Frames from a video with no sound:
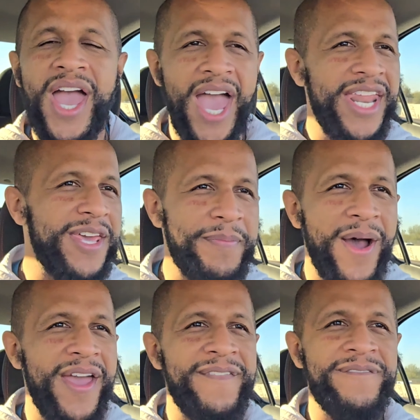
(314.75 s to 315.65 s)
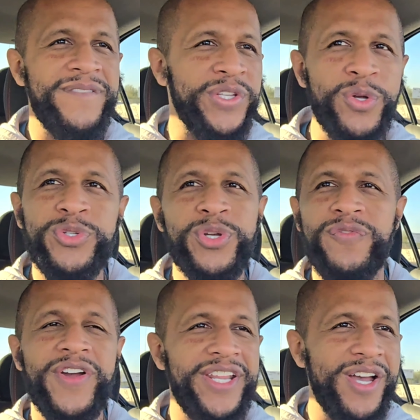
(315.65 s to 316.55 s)
edit my
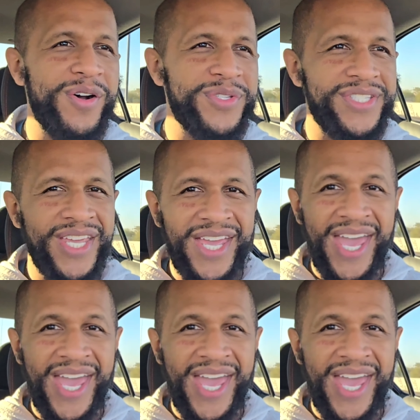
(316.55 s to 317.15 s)
YouTube videos